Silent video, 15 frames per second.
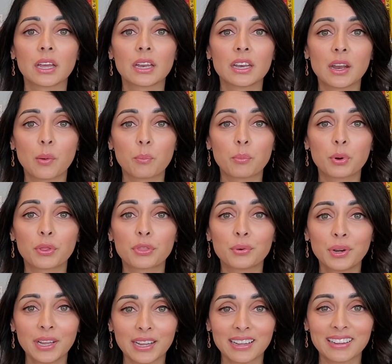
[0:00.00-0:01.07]
Number
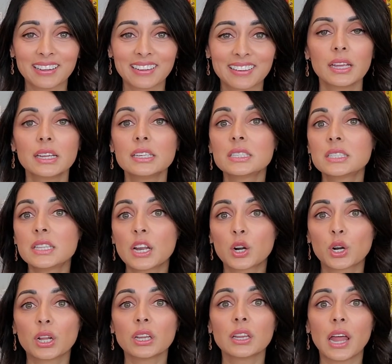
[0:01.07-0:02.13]
3, is there
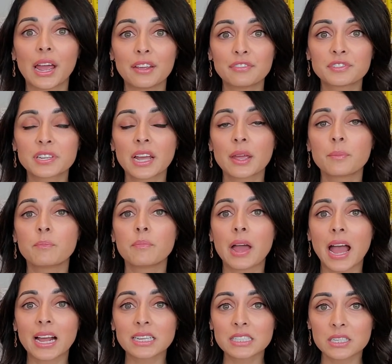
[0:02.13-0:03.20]
a lifetime
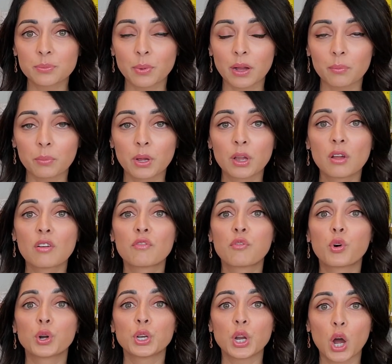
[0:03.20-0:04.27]
maximum
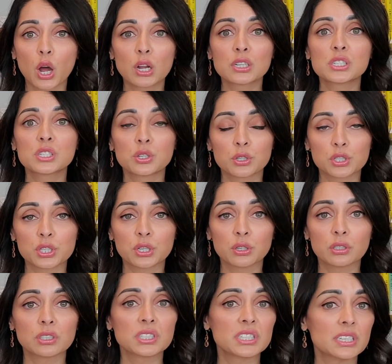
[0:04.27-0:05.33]
for
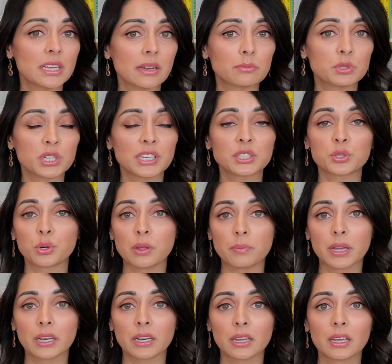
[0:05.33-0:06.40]
non-surgical TMJ
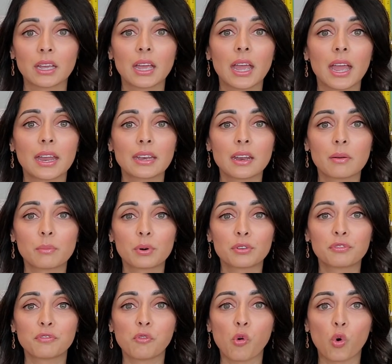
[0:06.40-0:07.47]
treatment? And number
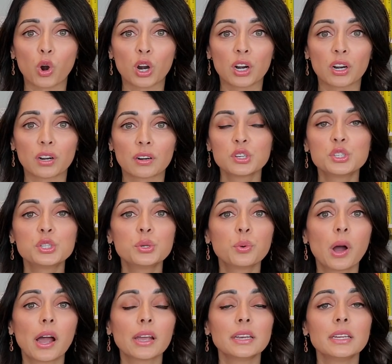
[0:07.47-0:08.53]
4,
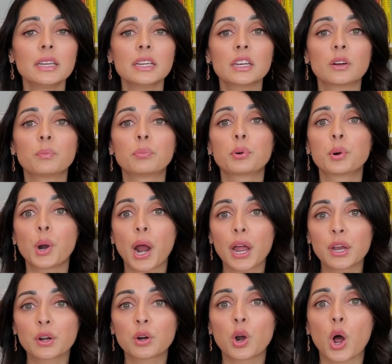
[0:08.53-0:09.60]
do I need a
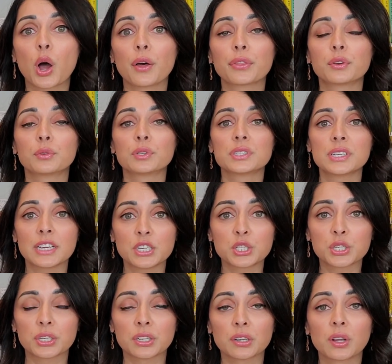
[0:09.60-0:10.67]
prior
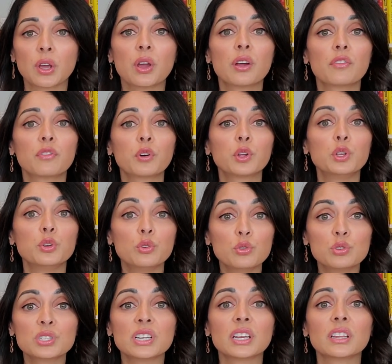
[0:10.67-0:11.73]
authorization for
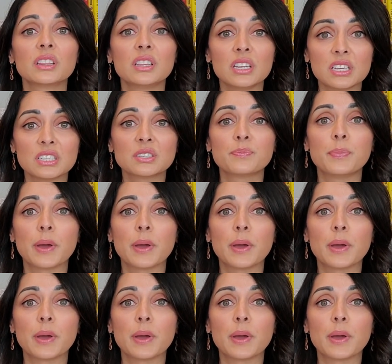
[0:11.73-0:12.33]
using these